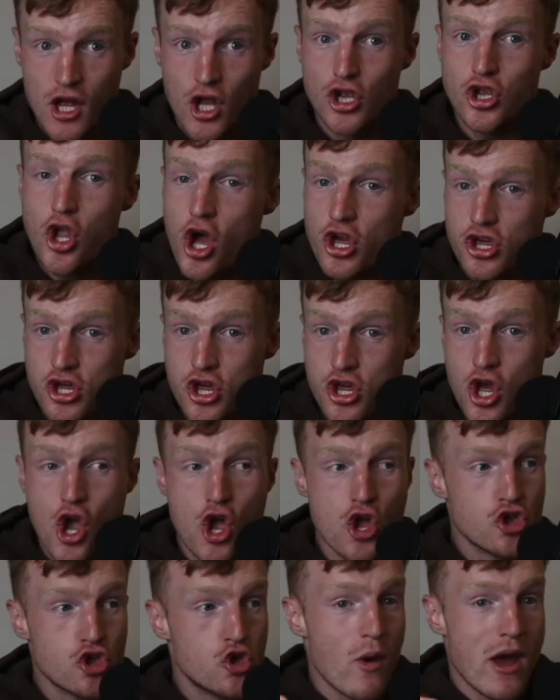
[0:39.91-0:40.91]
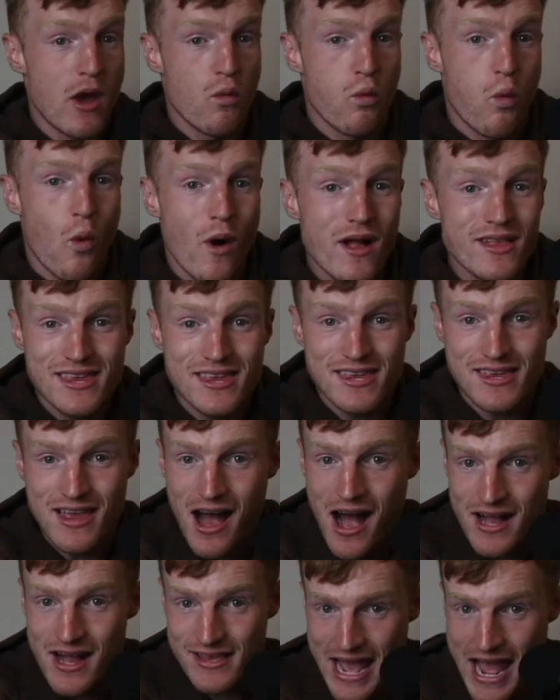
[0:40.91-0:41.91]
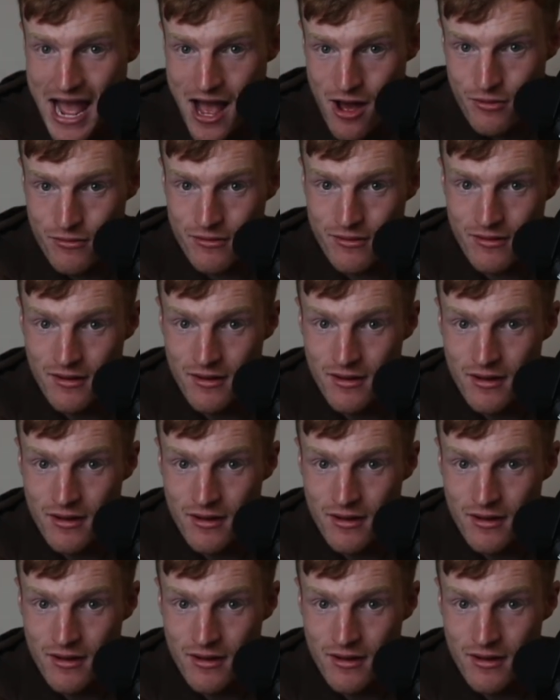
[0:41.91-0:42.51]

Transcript: lost to a one-star-down